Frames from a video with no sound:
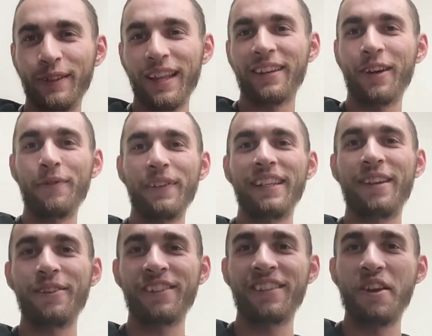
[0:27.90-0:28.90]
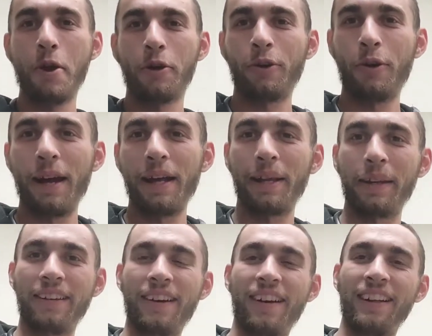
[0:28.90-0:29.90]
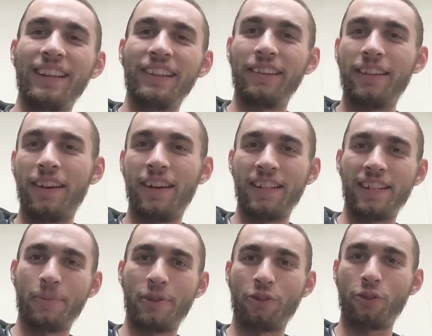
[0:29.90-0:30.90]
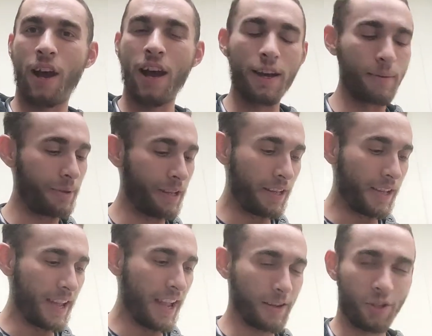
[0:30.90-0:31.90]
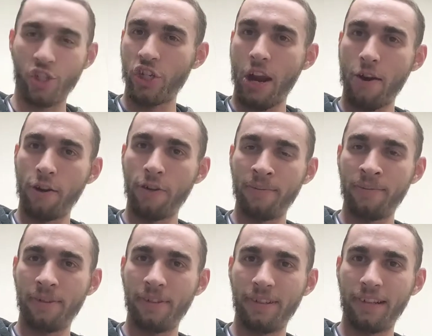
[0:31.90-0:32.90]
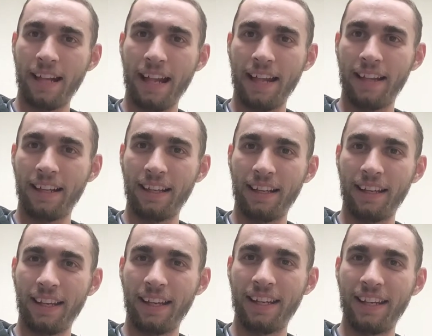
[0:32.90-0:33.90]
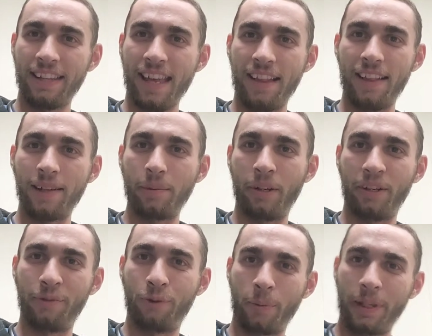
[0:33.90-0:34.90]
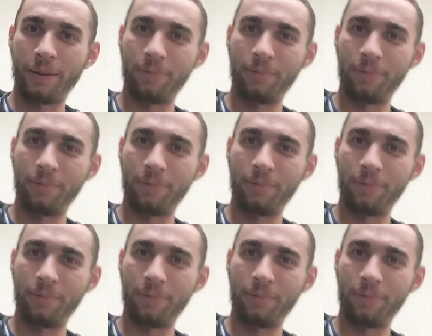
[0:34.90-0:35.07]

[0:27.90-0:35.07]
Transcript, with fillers: like our videos, go ahead and uh, uh, subscribe and share them and hit that like button for me.